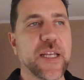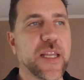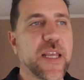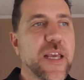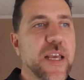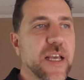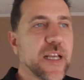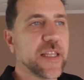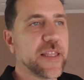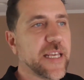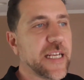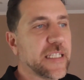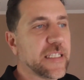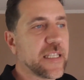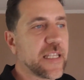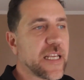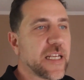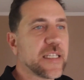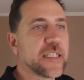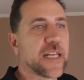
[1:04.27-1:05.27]
and
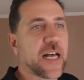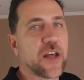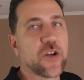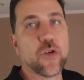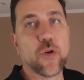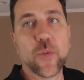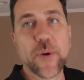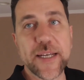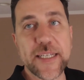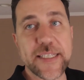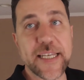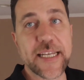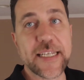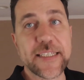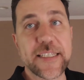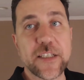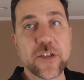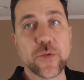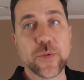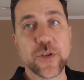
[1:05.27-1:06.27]
these things aren't always
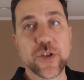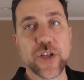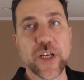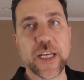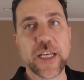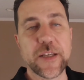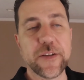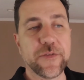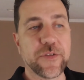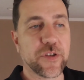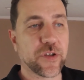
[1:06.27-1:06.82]
easy to achieve.